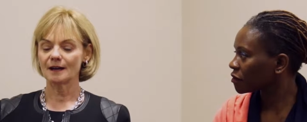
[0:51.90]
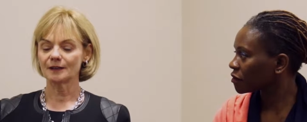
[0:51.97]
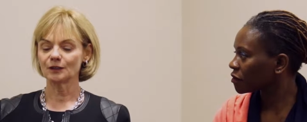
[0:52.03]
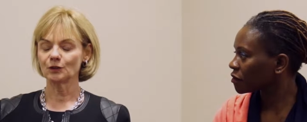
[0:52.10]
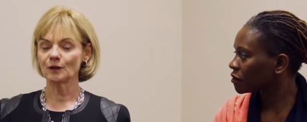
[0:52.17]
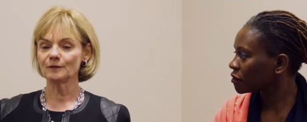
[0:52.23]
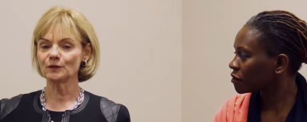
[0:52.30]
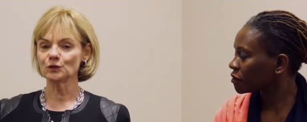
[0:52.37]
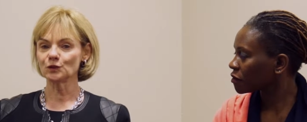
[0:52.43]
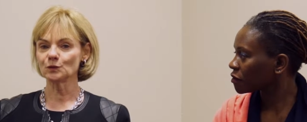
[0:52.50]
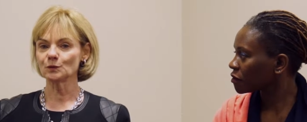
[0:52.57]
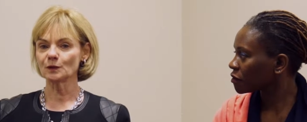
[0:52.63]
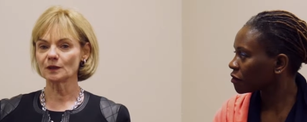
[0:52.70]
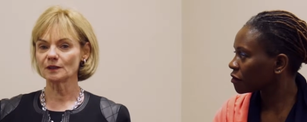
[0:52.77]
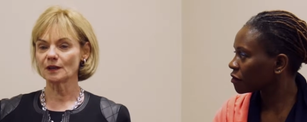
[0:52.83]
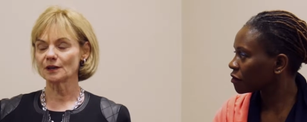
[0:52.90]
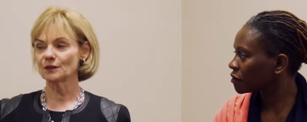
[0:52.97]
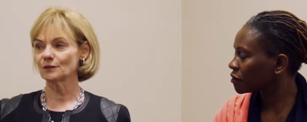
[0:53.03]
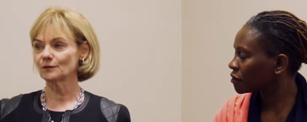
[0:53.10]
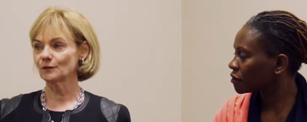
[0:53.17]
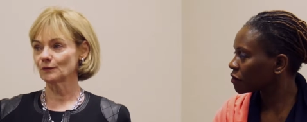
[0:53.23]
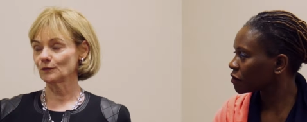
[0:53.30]
Speaker 1: If you
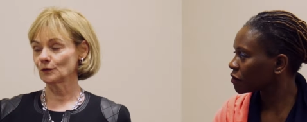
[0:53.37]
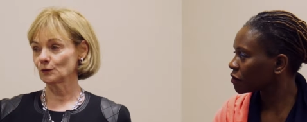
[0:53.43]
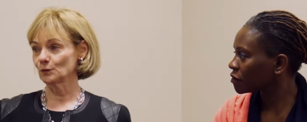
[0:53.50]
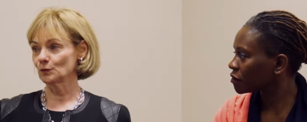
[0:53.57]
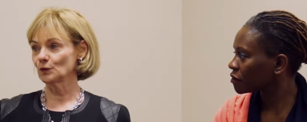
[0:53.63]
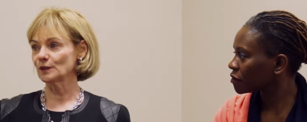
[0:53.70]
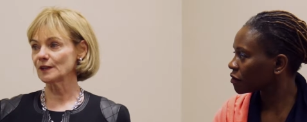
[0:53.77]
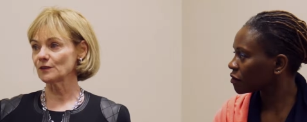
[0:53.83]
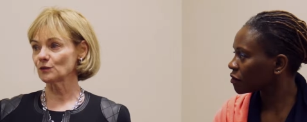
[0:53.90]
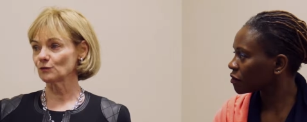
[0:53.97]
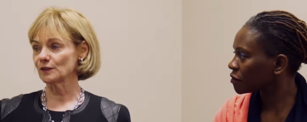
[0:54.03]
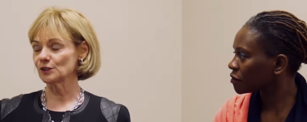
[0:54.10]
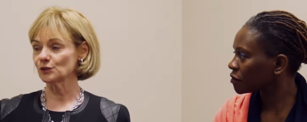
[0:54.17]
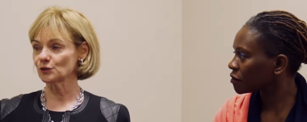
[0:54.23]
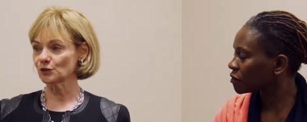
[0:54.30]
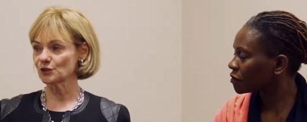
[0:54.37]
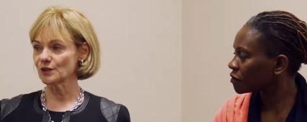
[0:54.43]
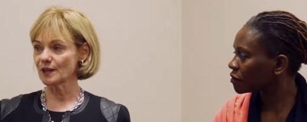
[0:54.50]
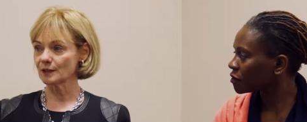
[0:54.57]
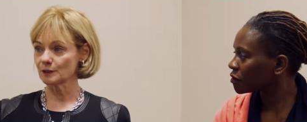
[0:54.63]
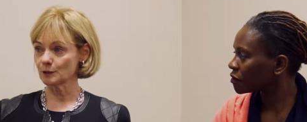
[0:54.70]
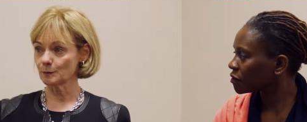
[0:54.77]
look at the research
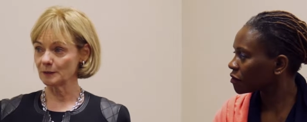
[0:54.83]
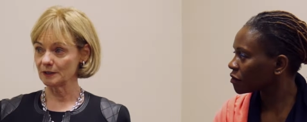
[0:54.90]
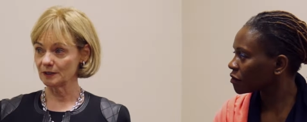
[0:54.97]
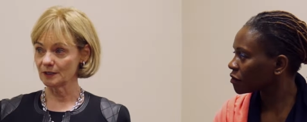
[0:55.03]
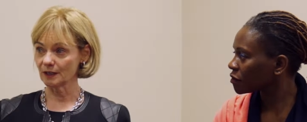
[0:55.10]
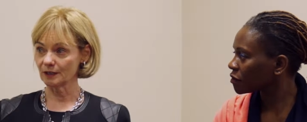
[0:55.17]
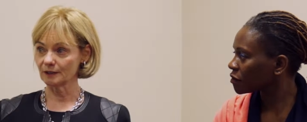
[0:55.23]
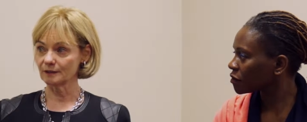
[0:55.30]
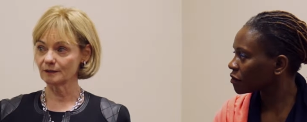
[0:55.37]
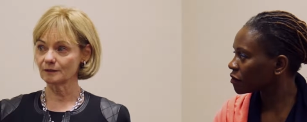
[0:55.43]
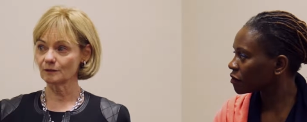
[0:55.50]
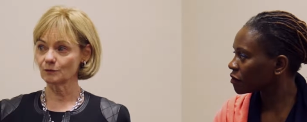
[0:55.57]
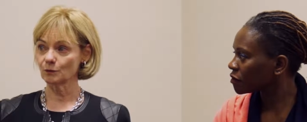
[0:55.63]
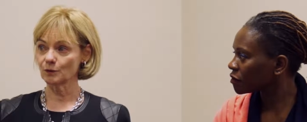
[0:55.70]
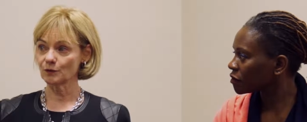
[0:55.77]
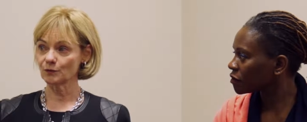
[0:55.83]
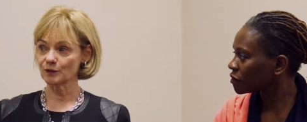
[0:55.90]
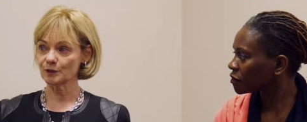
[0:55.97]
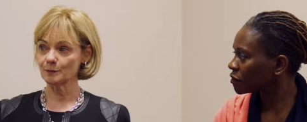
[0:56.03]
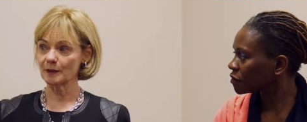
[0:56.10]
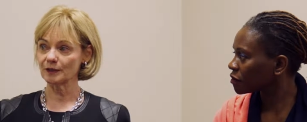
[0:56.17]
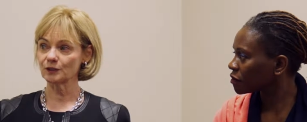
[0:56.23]
that's been done with
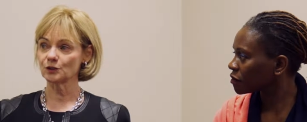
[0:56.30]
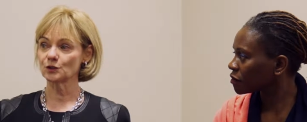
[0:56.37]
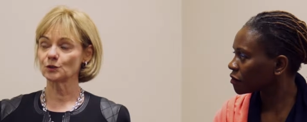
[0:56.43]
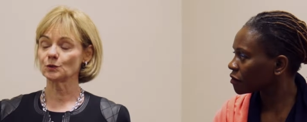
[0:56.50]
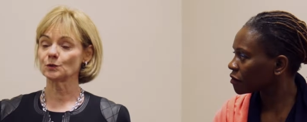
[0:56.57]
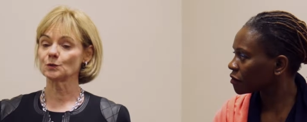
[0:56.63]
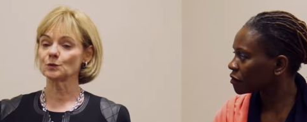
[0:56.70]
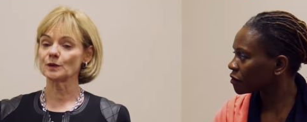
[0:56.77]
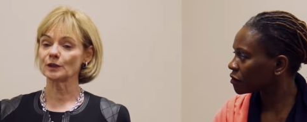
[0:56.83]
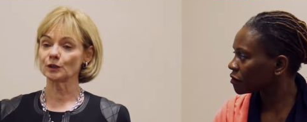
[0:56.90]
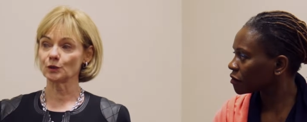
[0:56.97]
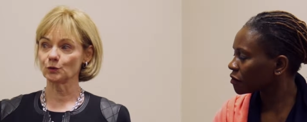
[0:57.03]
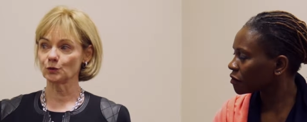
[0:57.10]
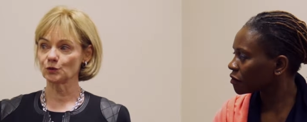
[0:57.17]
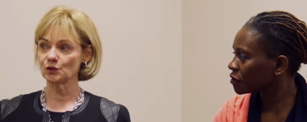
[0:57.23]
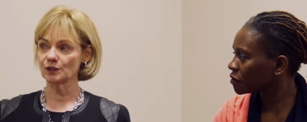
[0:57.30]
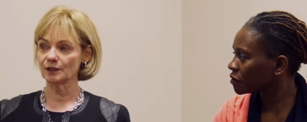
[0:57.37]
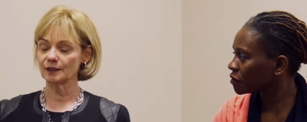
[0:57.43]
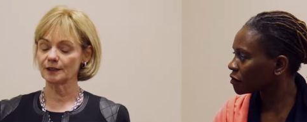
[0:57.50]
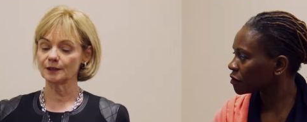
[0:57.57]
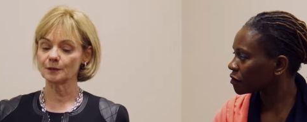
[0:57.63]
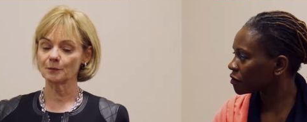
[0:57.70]
respect to
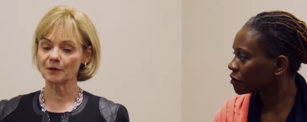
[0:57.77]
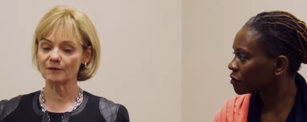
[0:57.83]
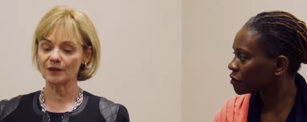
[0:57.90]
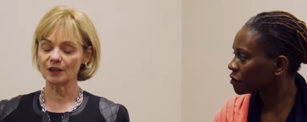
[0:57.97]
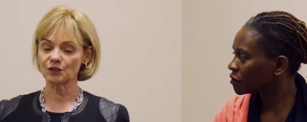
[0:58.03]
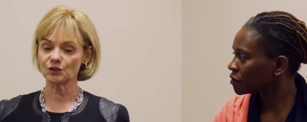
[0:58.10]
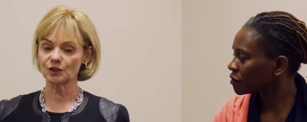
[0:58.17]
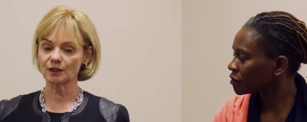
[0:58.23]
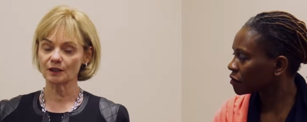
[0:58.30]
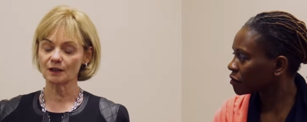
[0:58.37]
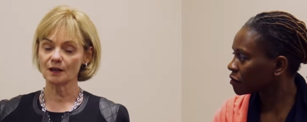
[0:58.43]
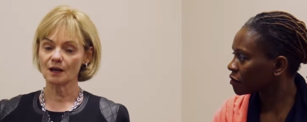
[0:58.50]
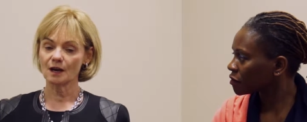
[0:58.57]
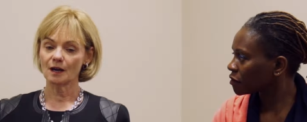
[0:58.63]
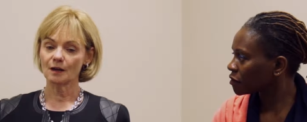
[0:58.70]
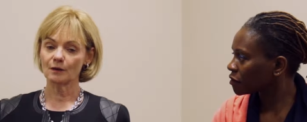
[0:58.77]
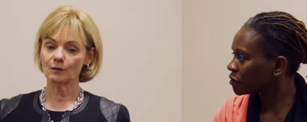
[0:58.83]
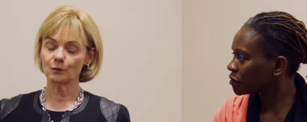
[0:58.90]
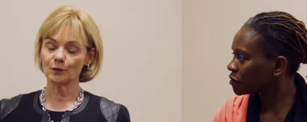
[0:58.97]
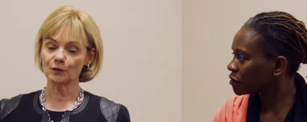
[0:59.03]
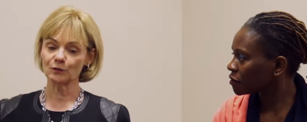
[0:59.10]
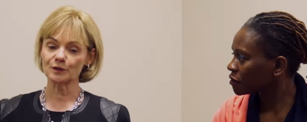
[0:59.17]
inclusion in the profession,
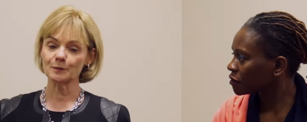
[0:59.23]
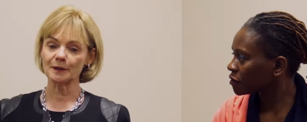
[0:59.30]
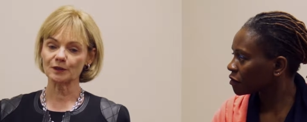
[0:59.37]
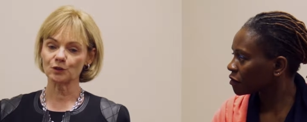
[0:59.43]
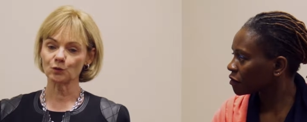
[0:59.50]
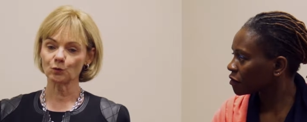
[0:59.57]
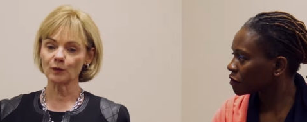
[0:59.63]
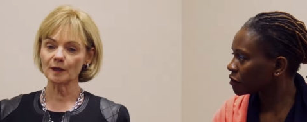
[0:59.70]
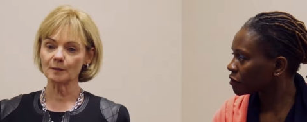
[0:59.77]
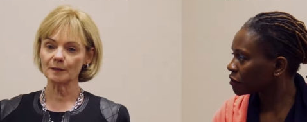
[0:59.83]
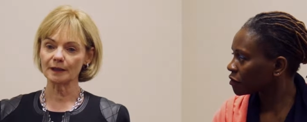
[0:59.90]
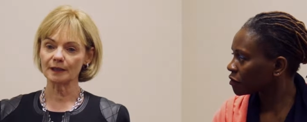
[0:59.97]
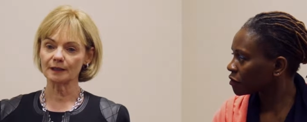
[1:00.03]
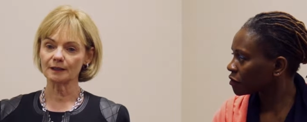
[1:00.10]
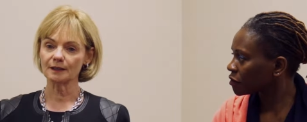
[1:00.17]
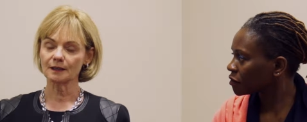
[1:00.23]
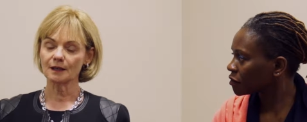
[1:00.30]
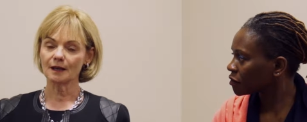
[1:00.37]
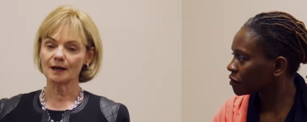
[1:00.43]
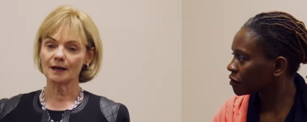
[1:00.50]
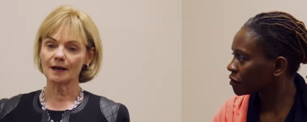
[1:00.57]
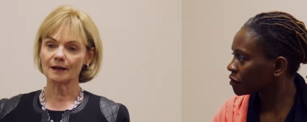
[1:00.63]
with respect to women,
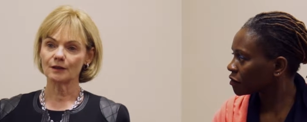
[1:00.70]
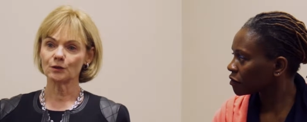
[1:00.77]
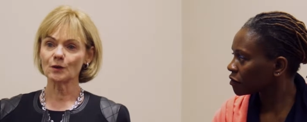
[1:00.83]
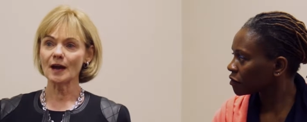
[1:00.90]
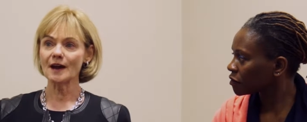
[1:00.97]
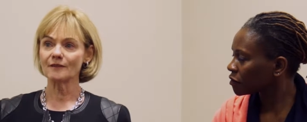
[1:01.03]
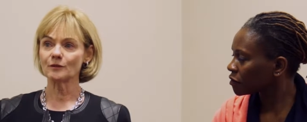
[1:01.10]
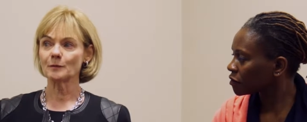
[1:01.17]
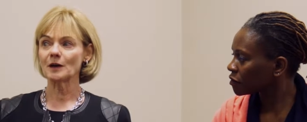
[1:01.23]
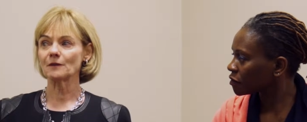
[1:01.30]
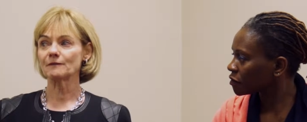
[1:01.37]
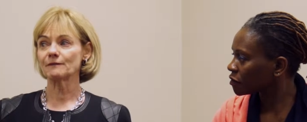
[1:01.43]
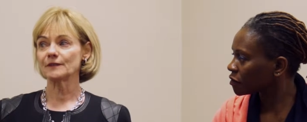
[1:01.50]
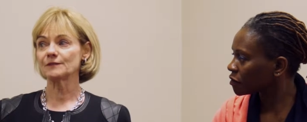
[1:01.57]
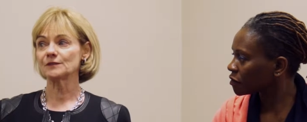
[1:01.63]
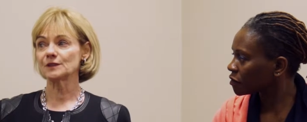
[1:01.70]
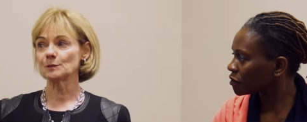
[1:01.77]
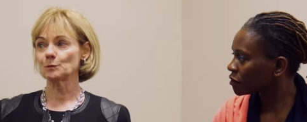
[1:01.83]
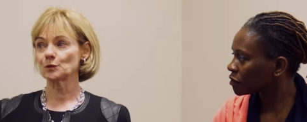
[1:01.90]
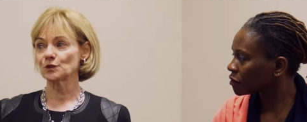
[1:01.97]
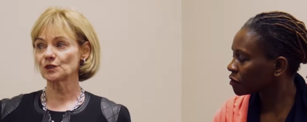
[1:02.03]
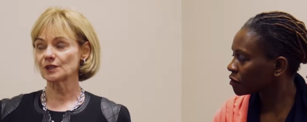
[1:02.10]
you have about
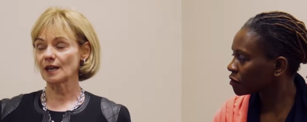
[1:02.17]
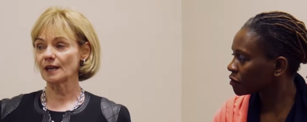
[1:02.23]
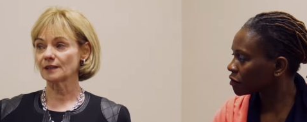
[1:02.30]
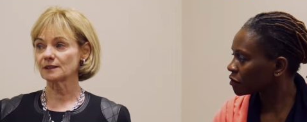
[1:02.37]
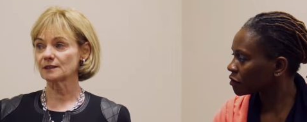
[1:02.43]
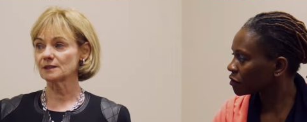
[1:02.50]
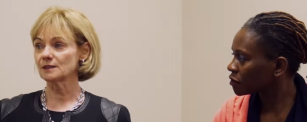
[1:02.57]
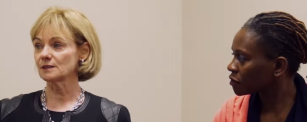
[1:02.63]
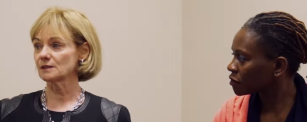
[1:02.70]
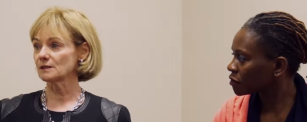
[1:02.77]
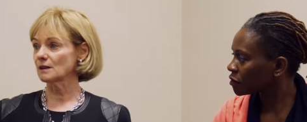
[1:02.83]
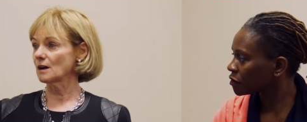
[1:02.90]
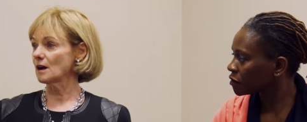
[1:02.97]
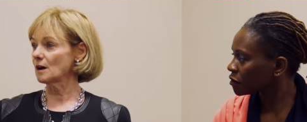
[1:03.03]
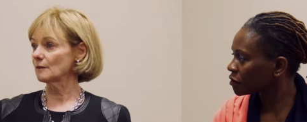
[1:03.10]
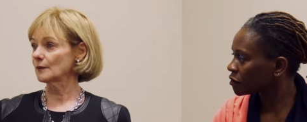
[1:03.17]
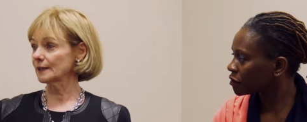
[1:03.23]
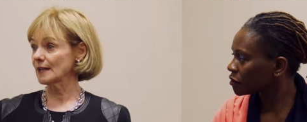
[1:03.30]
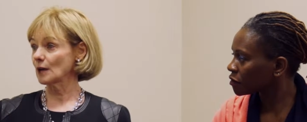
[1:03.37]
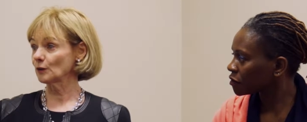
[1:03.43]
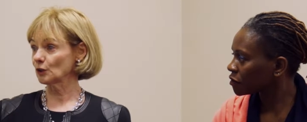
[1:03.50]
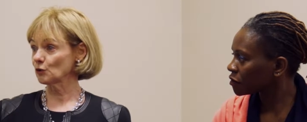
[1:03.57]
50% of
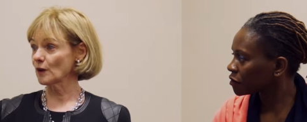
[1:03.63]
accounting